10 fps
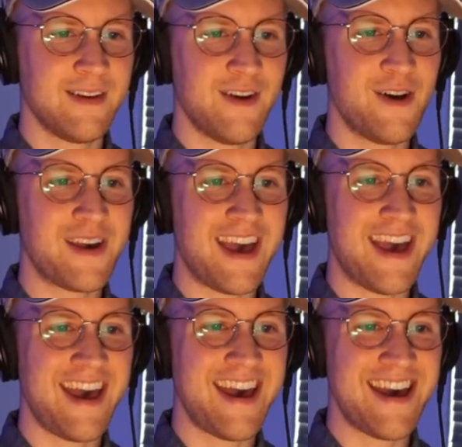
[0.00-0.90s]

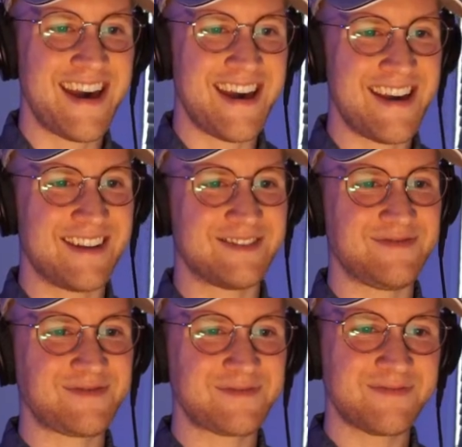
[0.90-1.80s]
Okay,
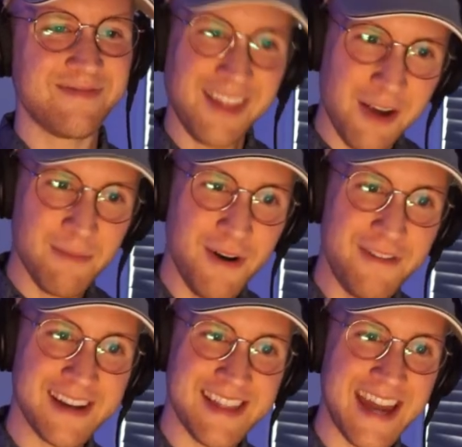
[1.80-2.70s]

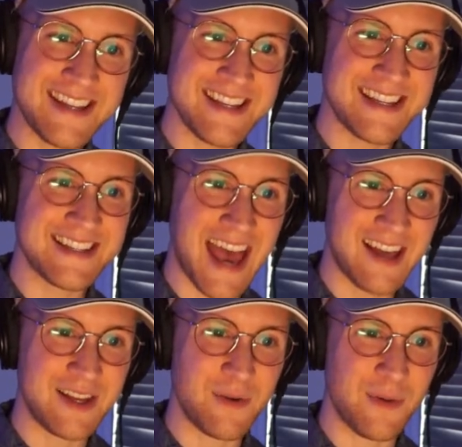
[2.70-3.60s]
perfect. That is
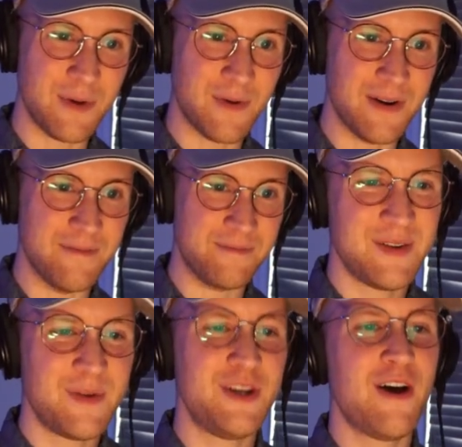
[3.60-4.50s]
exactly what we want.
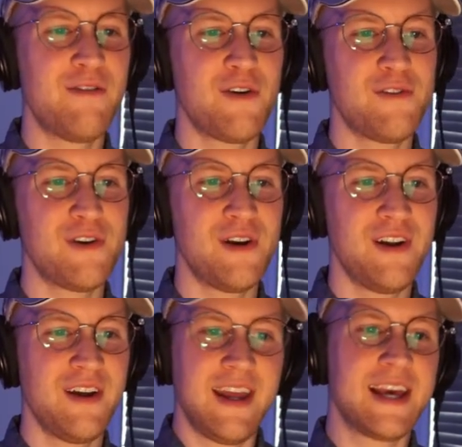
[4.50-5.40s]
When you hover over,
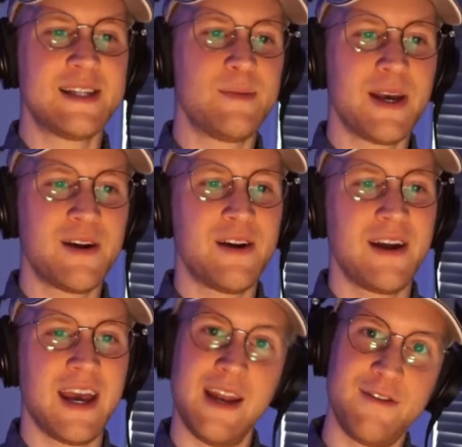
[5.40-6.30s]
it gets bigger
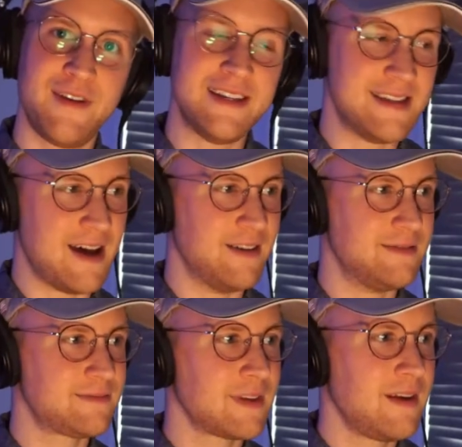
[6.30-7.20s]
and it fades out.
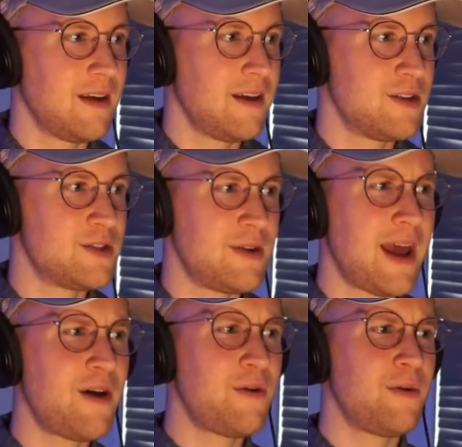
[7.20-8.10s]
So
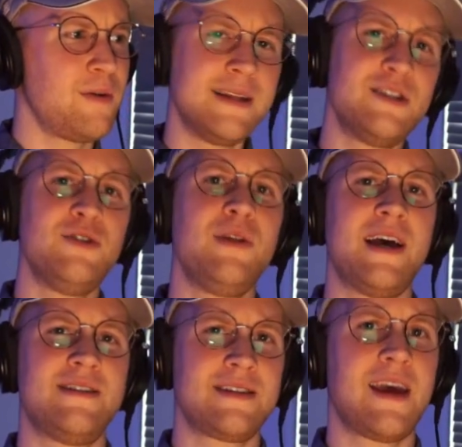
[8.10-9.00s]
now let's do
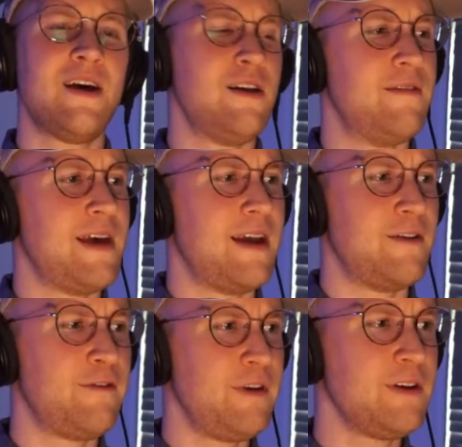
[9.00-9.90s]
that scale of that
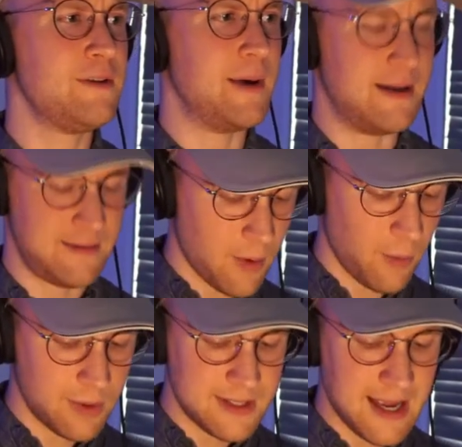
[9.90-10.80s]
filled button.
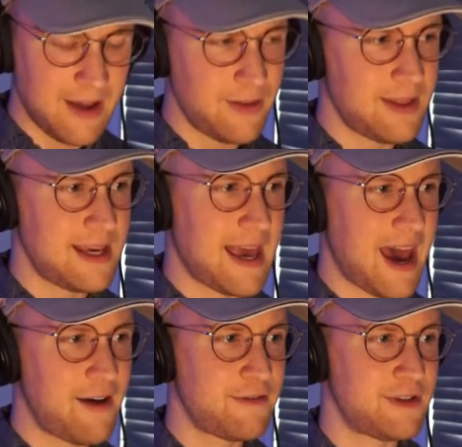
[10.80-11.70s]
We'll style the
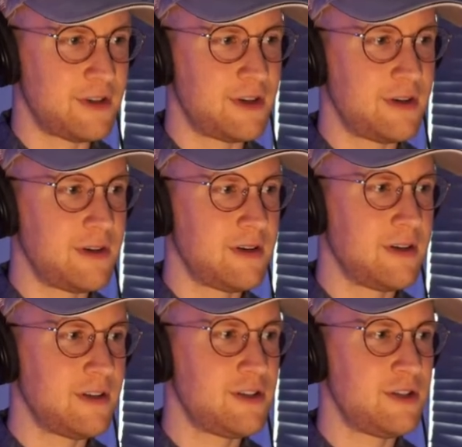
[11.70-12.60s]
after
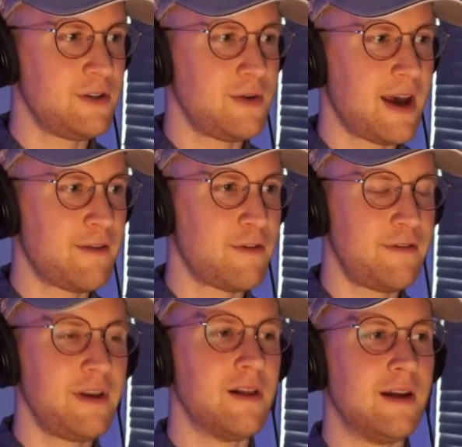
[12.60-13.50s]
to have a
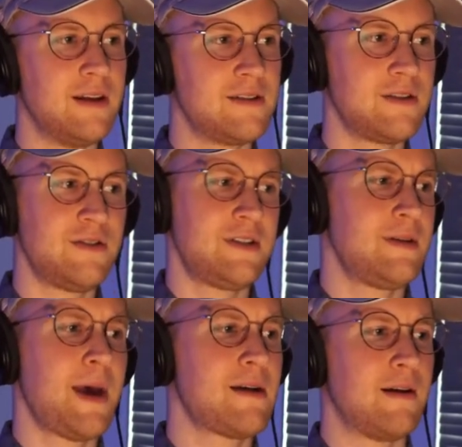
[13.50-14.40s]
fill on it, so just a
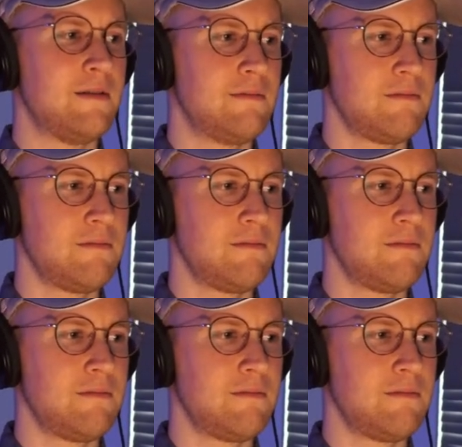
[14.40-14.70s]
background.